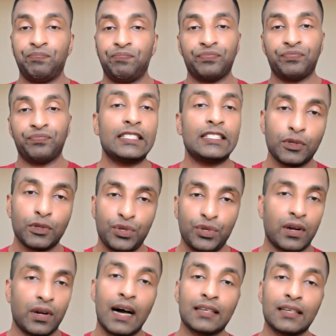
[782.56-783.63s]
Let's suppose you
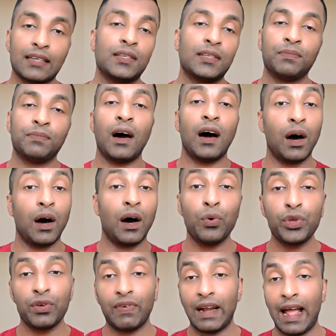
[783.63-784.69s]
are asked how
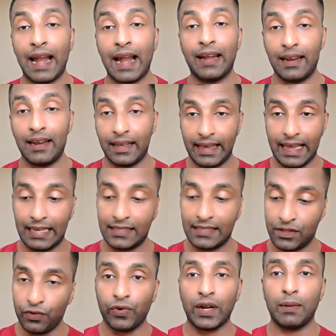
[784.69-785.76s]
you will handle a
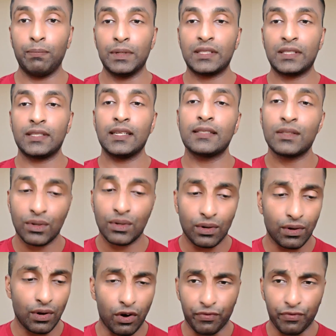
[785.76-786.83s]
case where a business
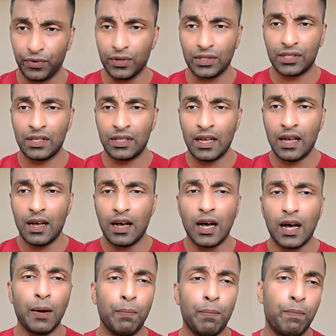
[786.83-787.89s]
offers
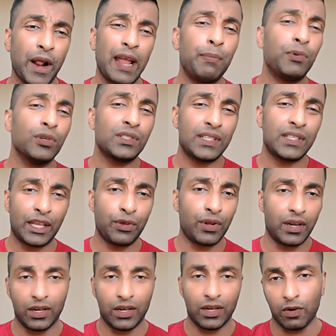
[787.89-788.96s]
a bribe to secure
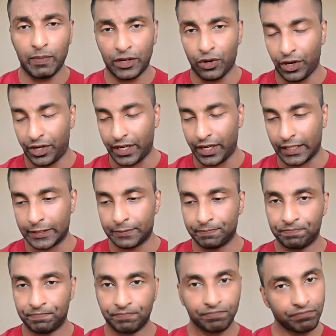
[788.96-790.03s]
a government contract.
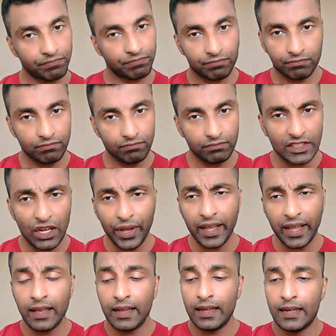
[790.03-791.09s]

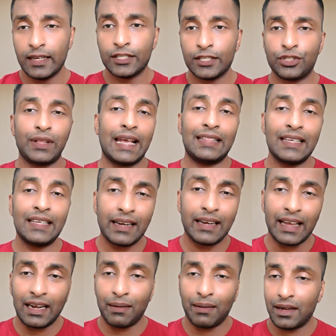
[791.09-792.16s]
Okay, so the ethical
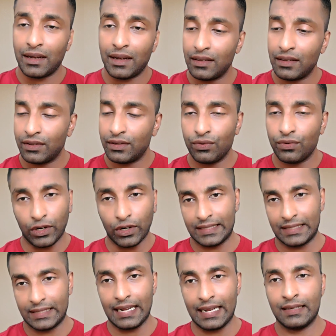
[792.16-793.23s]
dilemma, what is
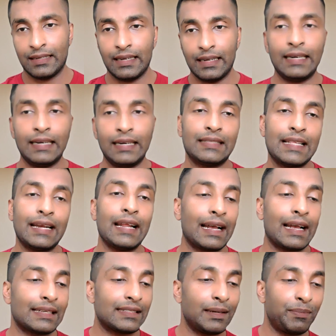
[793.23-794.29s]
that? It's that
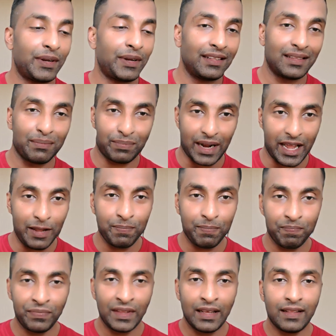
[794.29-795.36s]
accepting the
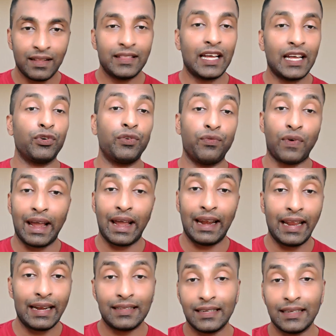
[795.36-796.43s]
bribe that would
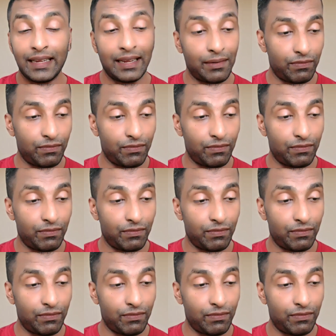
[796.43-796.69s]
violate the,